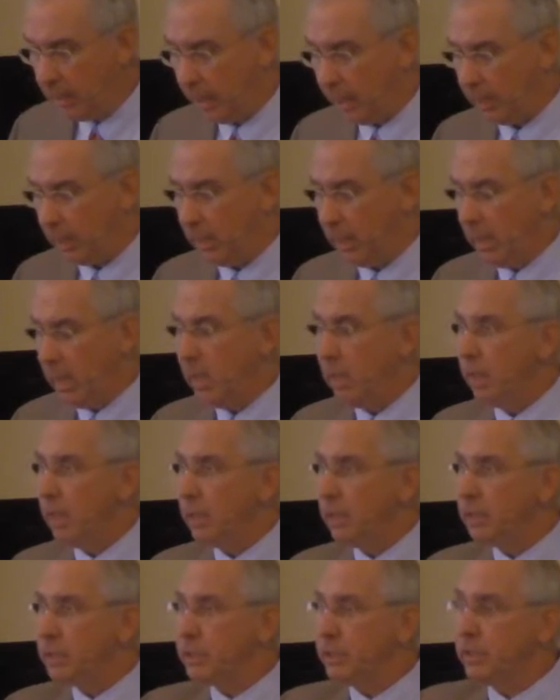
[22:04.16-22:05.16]
that
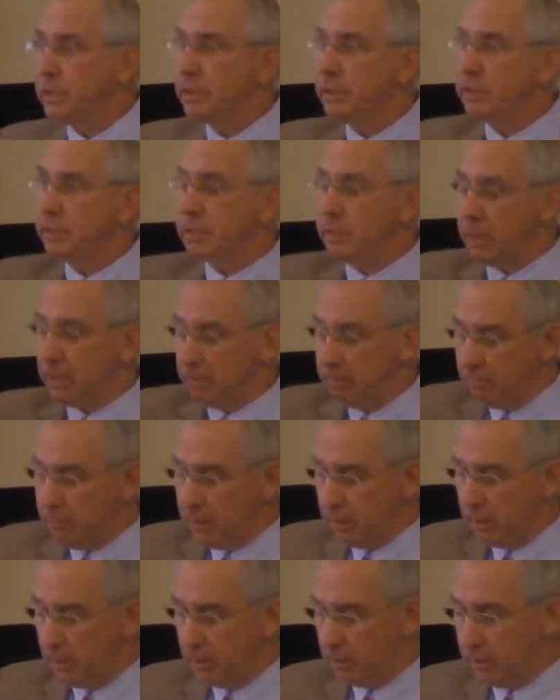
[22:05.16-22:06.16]
Jesus did
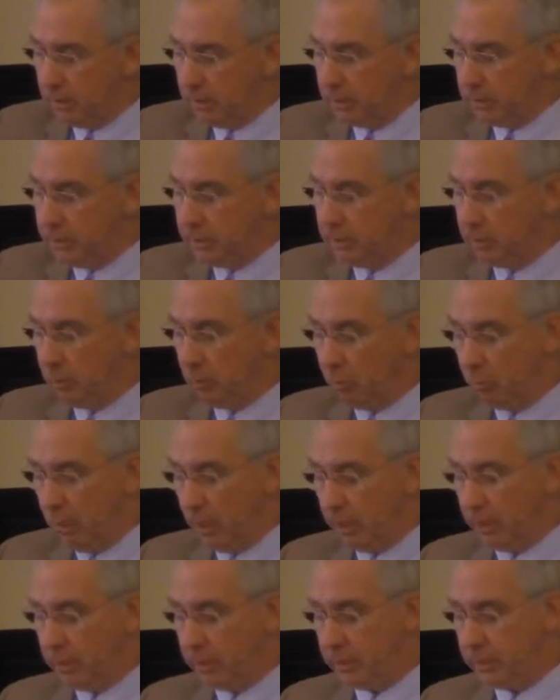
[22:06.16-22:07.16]
miracles,
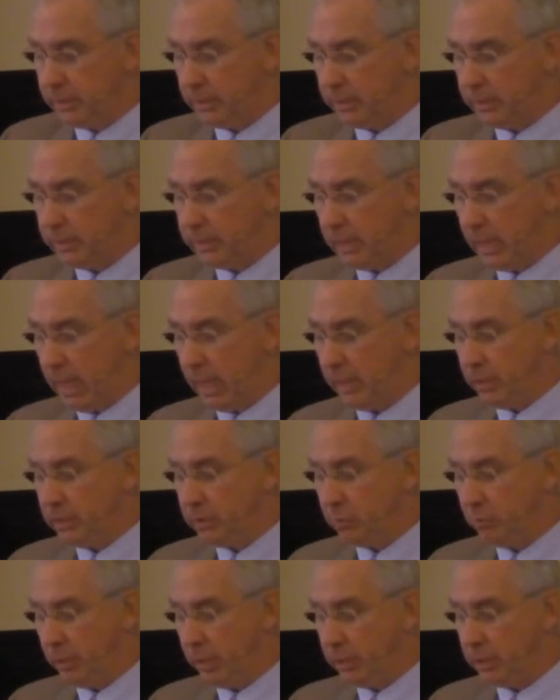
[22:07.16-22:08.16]
wonders, and signs,
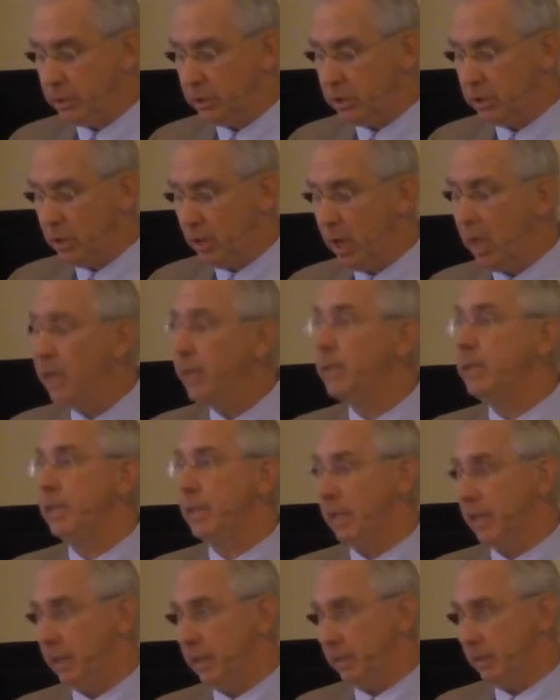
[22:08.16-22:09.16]
which God
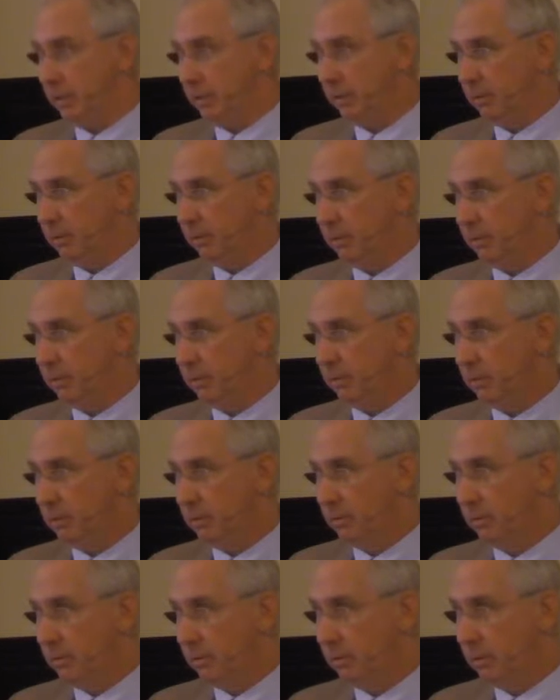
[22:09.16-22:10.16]
did
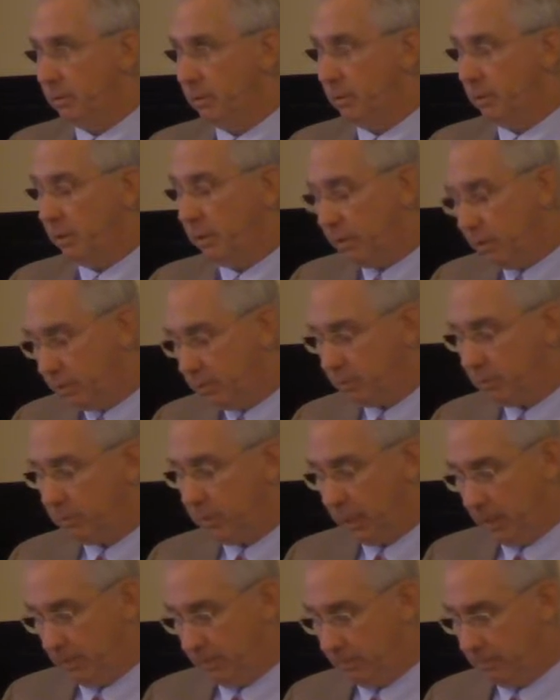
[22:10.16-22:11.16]
through
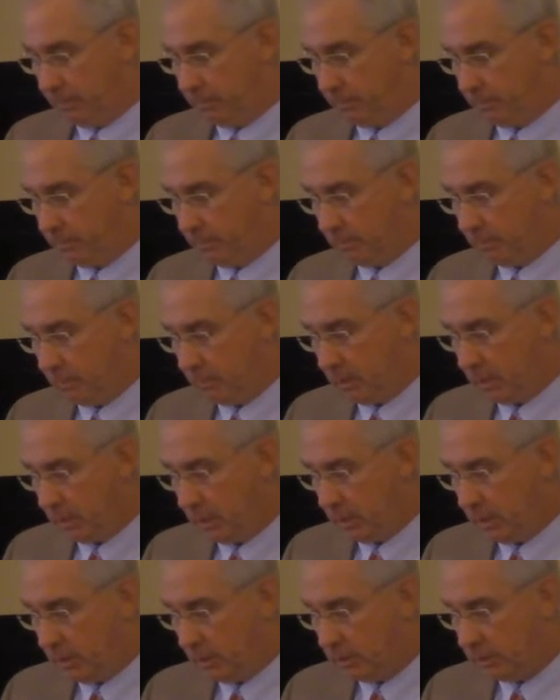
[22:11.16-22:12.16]
him.
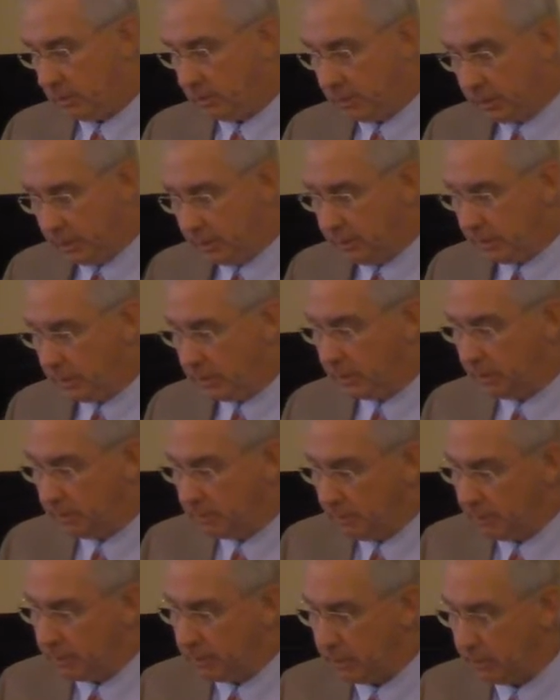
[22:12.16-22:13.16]
So Jesus'
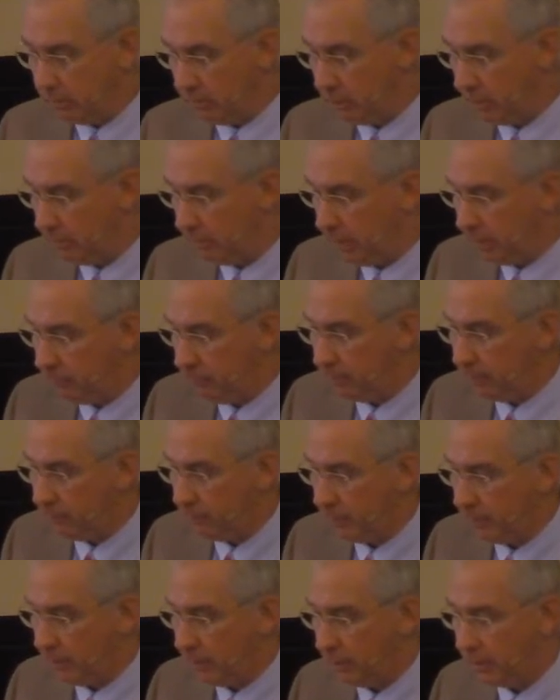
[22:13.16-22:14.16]
mission would be
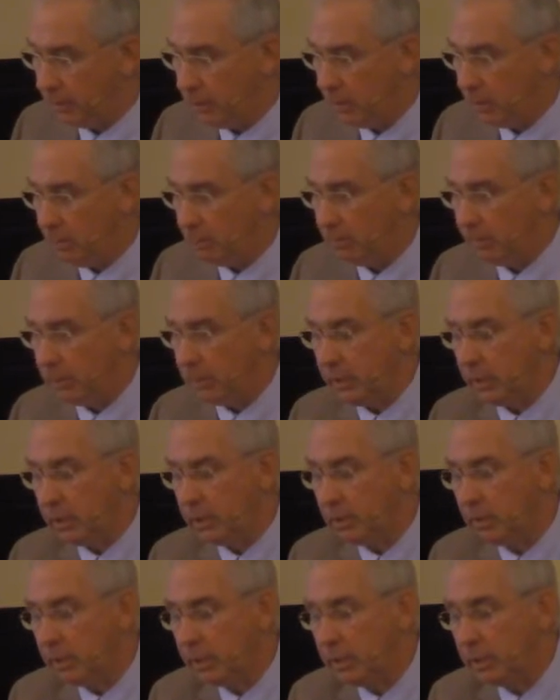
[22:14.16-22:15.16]
fulfilled with the
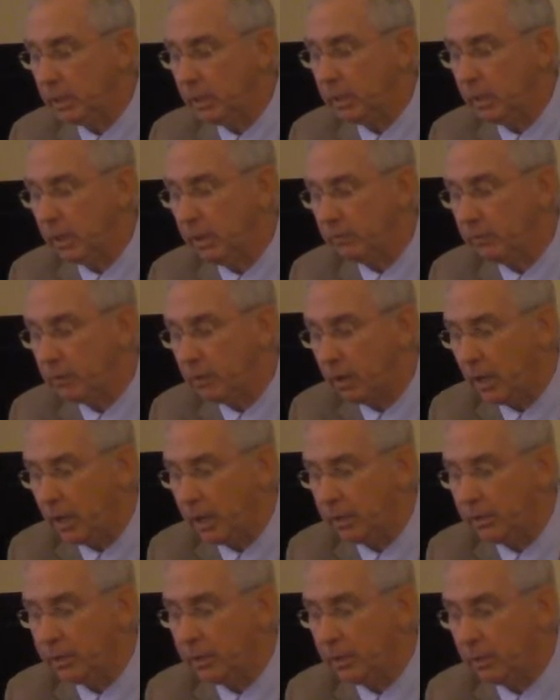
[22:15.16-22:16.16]
anointing of
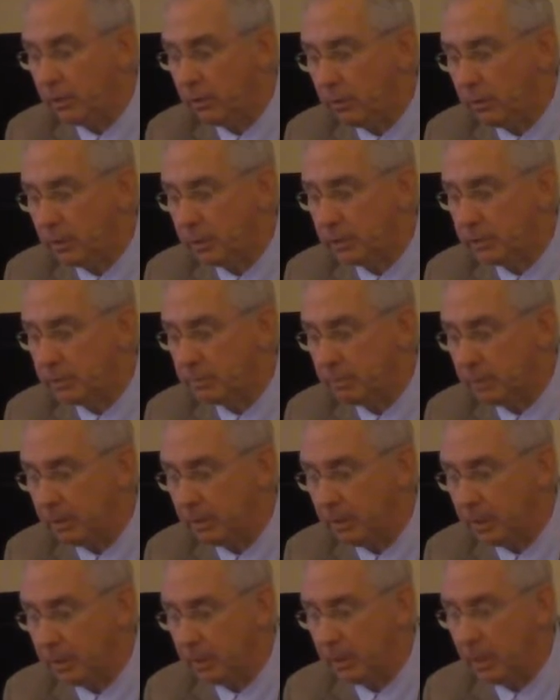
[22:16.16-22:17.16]
God, the Holy
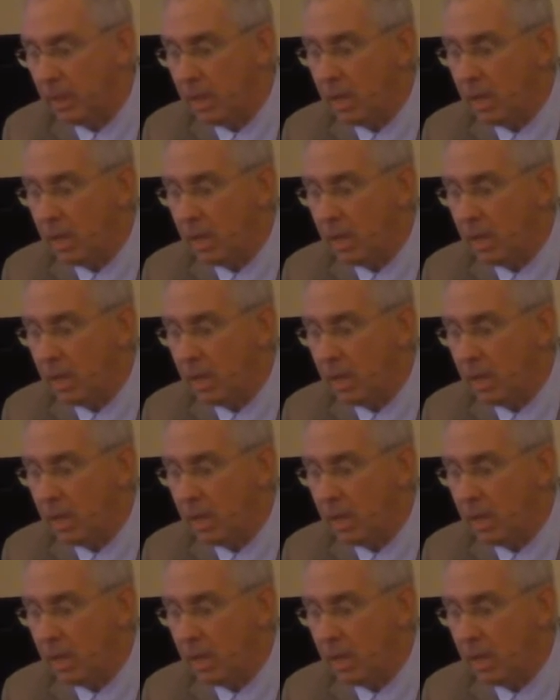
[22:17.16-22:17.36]
Spirit.